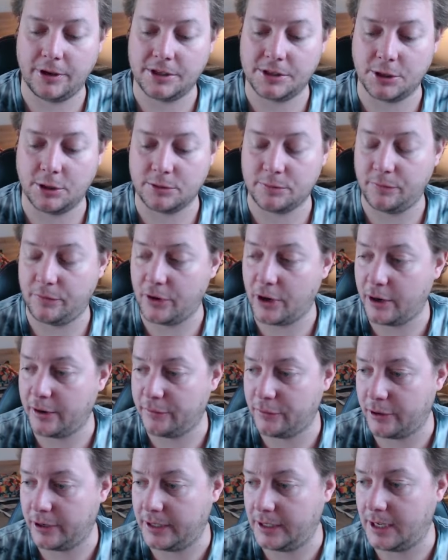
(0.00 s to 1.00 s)
So I was very,
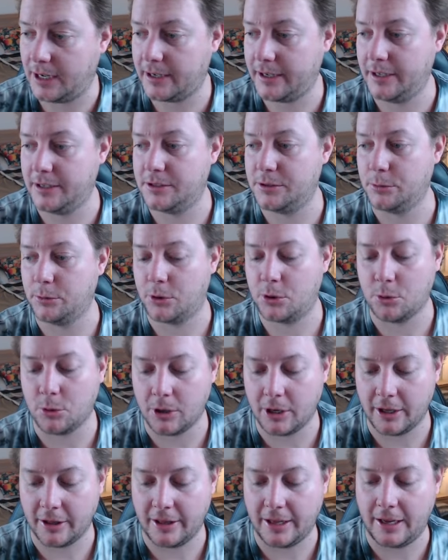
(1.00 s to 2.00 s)
very lucky to
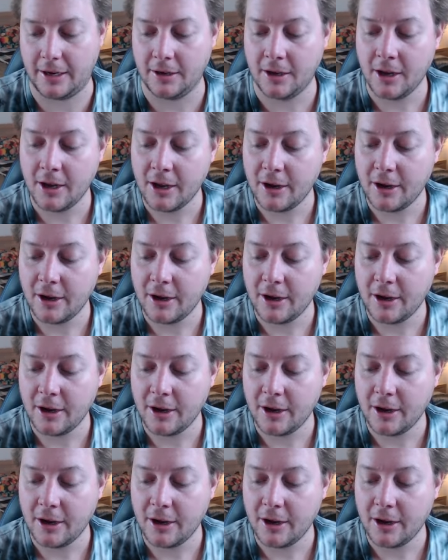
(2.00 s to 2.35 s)
acquire that